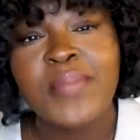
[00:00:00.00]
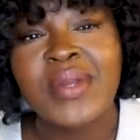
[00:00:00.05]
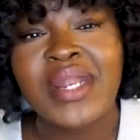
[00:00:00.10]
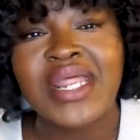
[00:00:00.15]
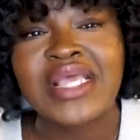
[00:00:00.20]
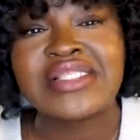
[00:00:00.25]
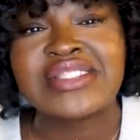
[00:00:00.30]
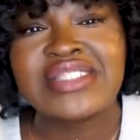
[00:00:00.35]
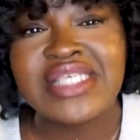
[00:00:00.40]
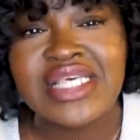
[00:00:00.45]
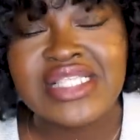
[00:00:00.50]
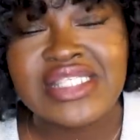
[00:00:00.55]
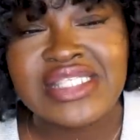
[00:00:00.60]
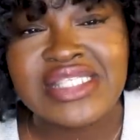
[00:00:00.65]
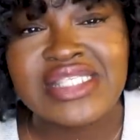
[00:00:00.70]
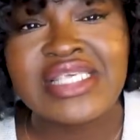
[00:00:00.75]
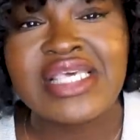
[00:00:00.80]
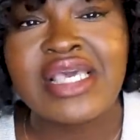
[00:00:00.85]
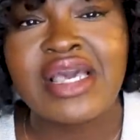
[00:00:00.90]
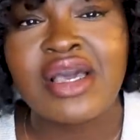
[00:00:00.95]
But I did
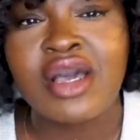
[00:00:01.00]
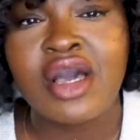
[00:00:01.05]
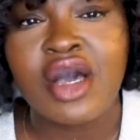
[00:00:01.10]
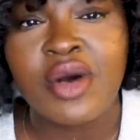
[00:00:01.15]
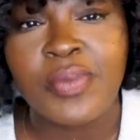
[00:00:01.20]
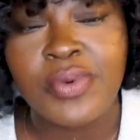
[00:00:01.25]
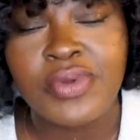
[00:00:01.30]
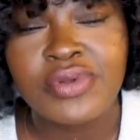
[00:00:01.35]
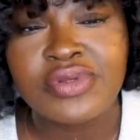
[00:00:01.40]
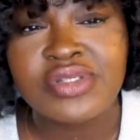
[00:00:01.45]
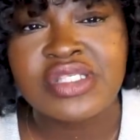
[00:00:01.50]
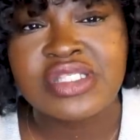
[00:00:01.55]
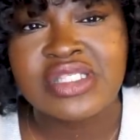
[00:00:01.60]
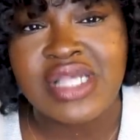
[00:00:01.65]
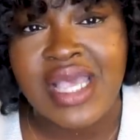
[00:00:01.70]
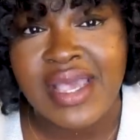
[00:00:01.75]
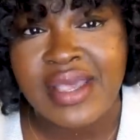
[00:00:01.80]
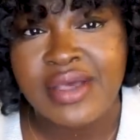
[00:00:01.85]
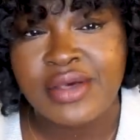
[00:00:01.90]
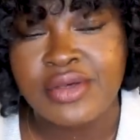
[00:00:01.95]
see a couple
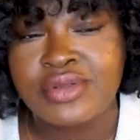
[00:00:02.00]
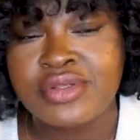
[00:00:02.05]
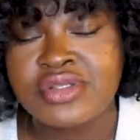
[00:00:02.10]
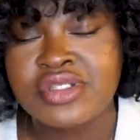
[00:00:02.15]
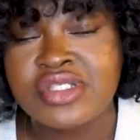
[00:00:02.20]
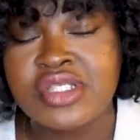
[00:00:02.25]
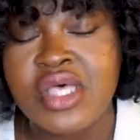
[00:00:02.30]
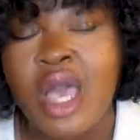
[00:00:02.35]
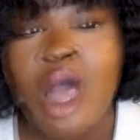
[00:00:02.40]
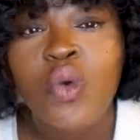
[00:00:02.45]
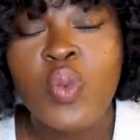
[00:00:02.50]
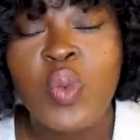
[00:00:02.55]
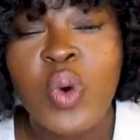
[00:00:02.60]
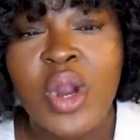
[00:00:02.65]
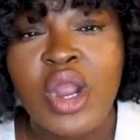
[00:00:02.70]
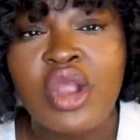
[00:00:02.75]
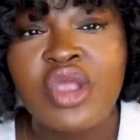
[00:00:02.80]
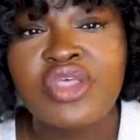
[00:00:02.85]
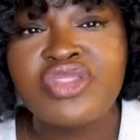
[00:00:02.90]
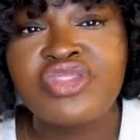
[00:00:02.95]
styles
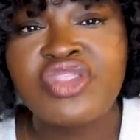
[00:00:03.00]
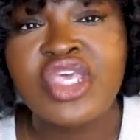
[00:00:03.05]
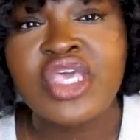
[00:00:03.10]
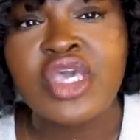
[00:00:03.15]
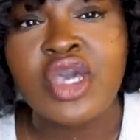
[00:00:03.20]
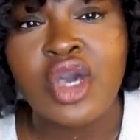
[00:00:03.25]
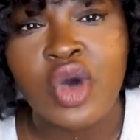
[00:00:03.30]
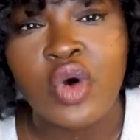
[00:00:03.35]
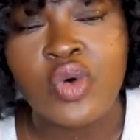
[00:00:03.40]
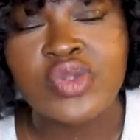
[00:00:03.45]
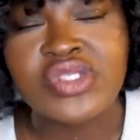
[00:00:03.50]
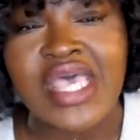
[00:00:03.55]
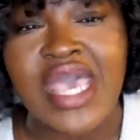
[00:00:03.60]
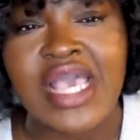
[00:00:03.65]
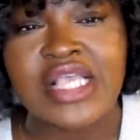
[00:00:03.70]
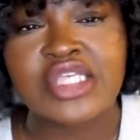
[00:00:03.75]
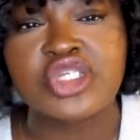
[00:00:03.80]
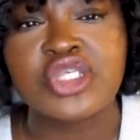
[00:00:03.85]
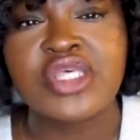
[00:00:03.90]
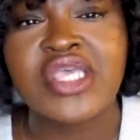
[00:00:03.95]
where the coats
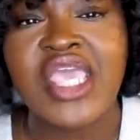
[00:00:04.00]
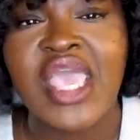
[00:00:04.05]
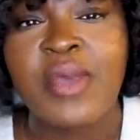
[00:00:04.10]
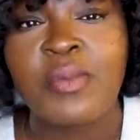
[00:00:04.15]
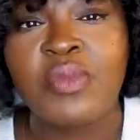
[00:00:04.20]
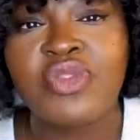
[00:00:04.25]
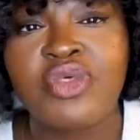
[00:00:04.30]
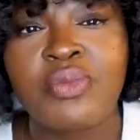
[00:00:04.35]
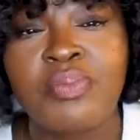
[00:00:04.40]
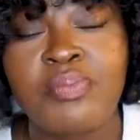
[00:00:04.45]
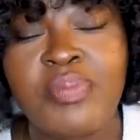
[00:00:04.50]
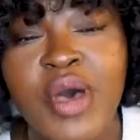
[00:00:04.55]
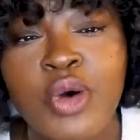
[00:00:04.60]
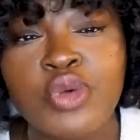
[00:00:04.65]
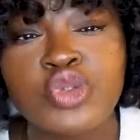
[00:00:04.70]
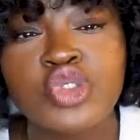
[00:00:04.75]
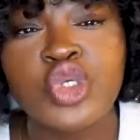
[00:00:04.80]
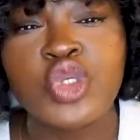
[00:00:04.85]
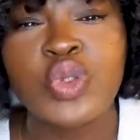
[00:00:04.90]
actually came with a belt,